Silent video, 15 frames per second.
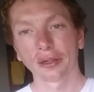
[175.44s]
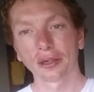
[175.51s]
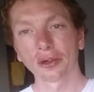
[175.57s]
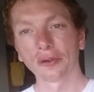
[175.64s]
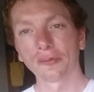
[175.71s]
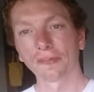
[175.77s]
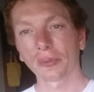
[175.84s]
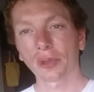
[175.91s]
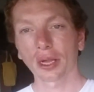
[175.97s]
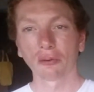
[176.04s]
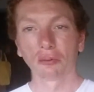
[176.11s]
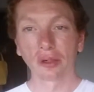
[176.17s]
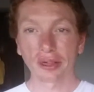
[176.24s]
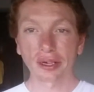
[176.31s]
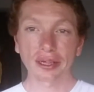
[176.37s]
So
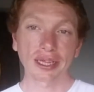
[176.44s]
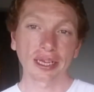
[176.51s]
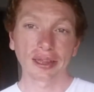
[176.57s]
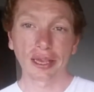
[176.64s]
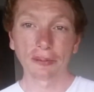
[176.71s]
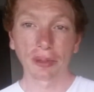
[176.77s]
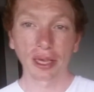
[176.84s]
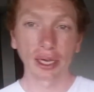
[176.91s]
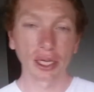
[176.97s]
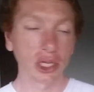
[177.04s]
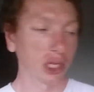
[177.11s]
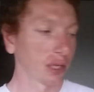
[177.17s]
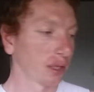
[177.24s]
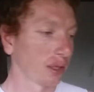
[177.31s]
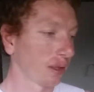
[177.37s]
resist that
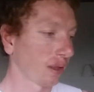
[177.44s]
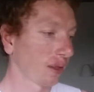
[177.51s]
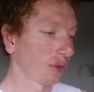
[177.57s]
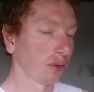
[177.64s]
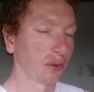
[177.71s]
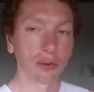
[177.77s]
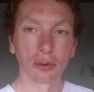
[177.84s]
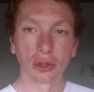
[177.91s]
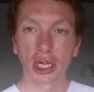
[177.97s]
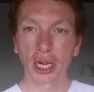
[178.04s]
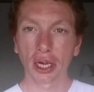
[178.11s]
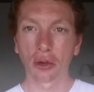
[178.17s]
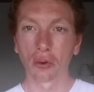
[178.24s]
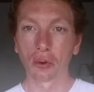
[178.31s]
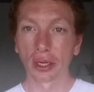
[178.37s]
temptation to
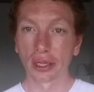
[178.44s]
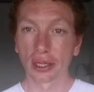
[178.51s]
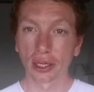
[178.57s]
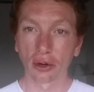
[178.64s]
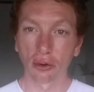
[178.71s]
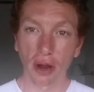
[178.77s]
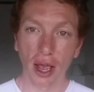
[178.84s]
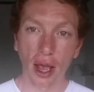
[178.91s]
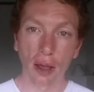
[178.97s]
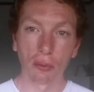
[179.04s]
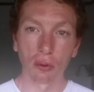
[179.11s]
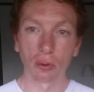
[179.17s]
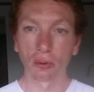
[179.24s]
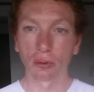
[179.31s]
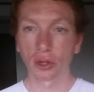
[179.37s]
check your
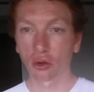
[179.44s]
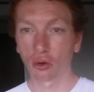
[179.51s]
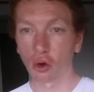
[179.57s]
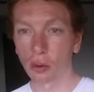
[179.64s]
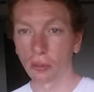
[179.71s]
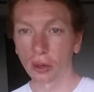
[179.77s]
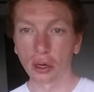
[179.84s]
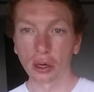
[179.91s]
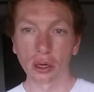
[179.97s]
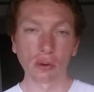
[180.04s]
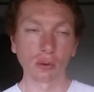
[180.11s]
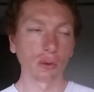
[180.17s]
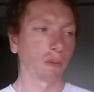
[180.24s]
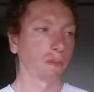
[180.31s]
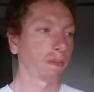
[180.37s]
Instagram or your
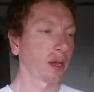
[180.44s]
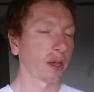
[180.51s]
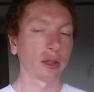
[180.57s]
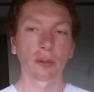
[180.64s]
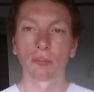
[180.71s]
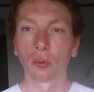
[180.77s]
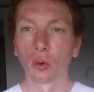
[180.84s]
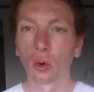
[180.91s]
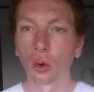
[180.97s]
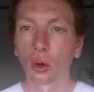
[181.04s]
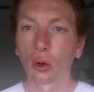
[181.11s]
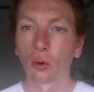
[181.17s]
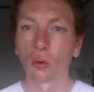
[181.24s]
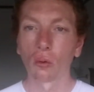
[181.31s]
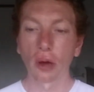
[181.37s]
Strava or your
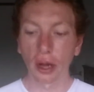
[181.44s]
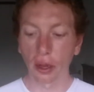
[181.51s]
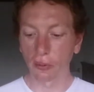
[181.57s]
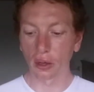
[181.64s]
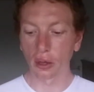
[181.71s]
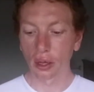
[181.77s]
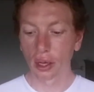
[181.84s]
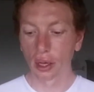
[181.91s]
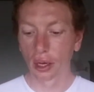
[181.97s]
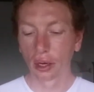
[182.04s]
Facebook or whatever.